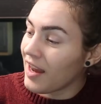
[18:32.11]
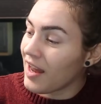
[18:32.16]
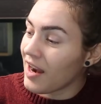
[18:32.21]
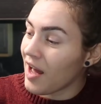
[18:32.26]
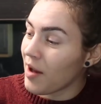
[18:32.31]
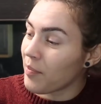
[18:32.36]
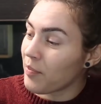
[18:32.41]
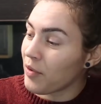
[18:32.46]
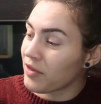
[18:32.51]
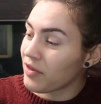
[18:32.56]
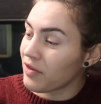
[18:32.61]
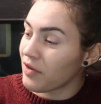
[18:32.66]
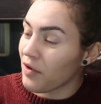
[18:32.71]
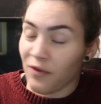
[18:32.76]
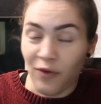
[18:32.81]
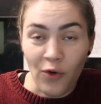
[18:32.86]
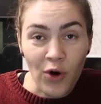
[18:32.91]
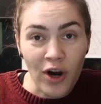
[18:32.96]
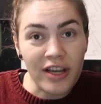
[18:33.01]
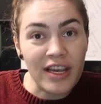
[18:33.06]
And I put the
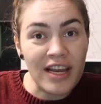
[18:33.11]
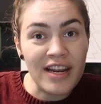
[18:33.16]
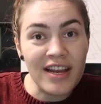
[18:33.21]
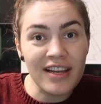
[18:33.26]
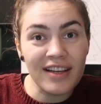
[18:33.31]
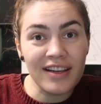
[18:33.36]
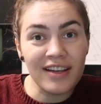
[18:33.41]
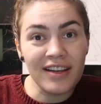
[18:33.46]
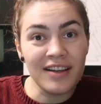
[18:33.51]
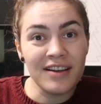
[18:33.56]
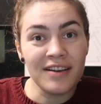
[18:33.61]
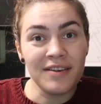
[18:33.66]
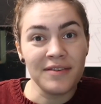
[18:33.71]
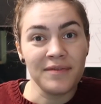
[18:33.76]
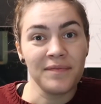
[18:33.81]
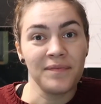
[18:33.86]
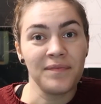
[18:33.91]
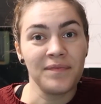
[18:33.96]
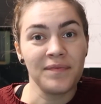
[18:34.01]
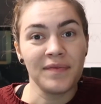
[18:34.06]
fork in it
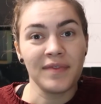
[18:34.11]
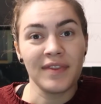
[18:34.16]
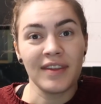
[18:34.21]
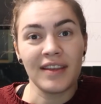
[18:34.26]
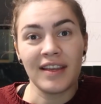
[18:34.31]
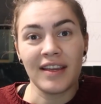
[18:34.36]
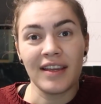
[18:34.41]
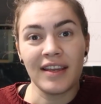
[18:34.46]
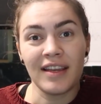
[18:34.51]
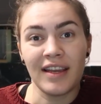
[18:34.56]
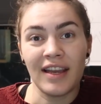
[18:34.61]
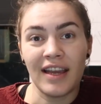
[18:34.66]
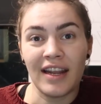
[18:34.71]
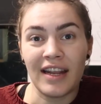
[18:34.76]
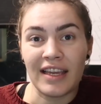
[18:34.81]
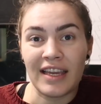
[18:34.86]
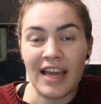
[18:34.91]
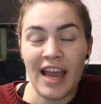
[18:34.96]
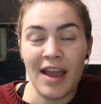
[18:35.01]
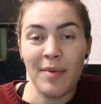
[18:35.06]
and
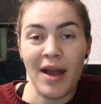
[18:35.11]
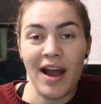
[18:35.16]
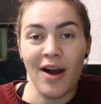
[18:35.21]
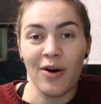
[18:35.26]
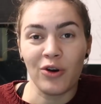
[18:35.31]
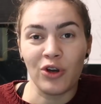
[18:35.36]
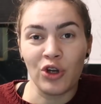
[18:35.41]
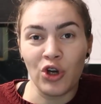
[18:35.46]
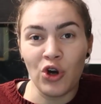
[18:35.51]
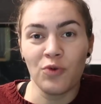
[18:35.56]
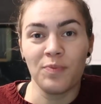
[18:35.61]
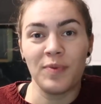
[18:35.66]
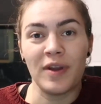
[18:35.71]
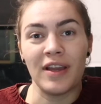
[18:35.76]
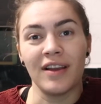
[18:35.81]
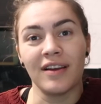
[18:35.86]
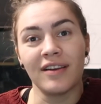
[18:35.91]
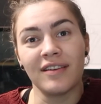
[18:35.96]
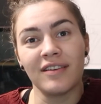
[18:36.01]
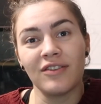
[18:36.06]
it came out
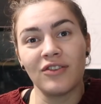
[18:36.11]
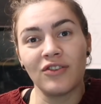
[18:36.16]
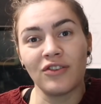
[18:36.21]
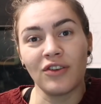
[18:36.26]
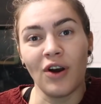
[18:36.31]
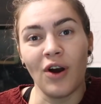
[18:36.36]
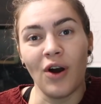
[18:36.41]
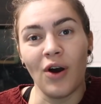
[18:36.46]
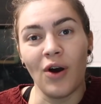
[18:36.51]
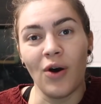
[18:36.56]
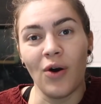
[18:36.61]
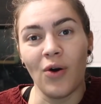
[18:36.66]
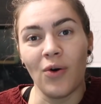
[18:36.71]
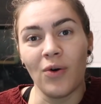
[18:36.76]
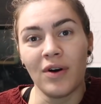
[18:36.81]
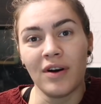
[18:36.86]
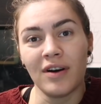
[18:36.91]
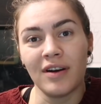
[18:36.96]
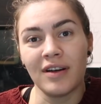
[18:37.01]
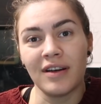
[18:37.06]
goopy.
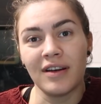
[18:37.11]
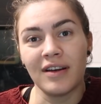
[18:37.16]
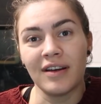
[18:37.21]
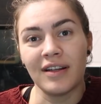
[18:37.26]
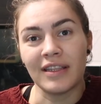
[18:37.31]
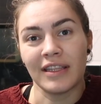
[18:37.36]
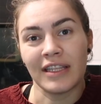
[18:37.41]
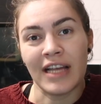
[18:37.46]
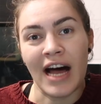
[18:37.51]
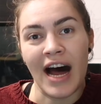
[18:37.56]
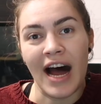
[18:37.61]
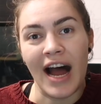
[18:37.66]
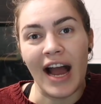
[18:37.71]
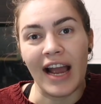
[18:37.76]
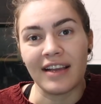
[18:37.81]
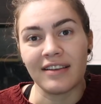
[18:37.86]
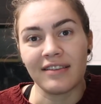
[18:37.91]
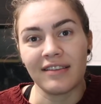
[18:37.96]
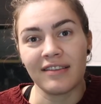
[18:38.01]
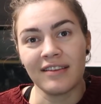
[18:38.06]
So,
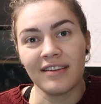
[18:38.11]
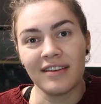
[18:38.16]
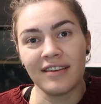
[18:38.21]
lies.